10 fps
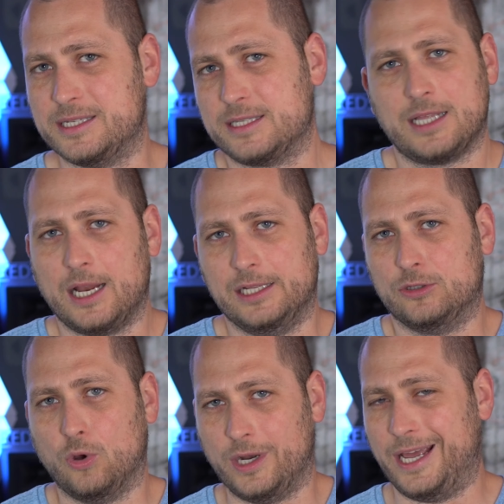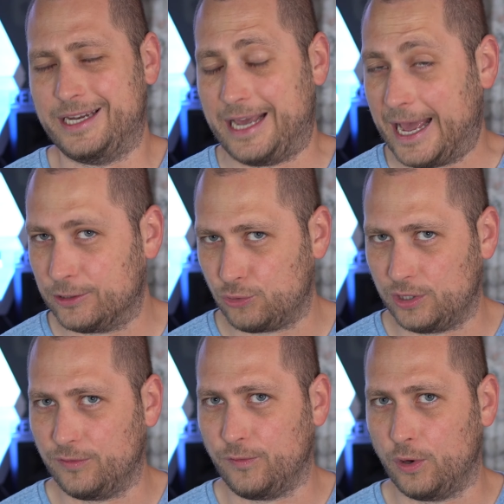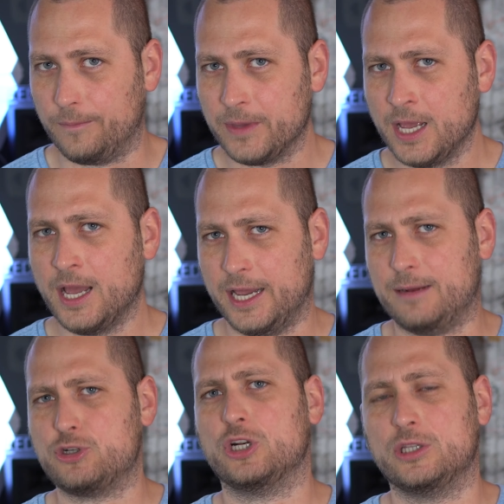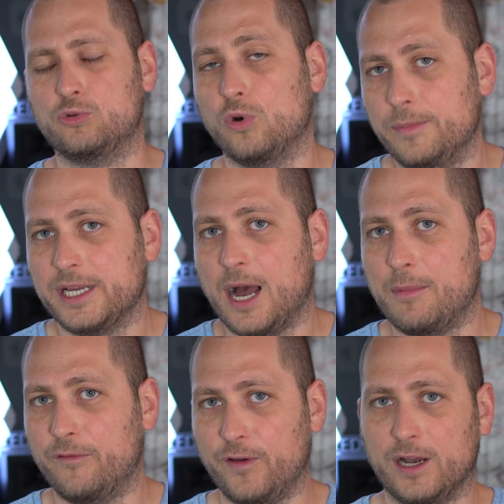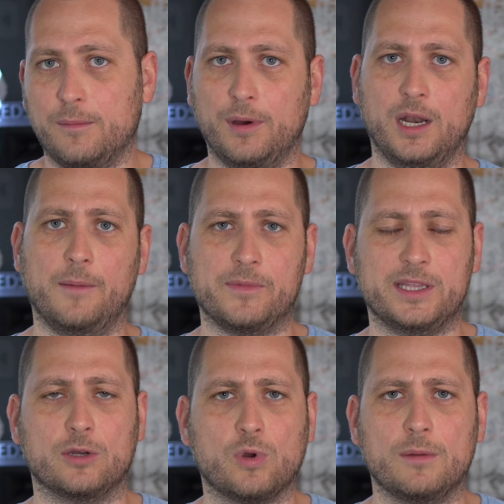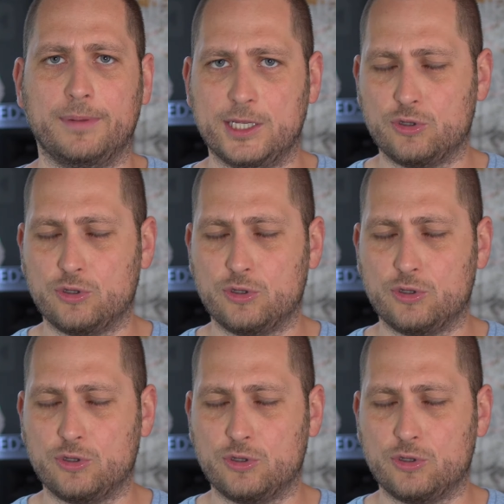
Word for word: install it on any Android phone. And I'm sure it will become available um, in the Google Play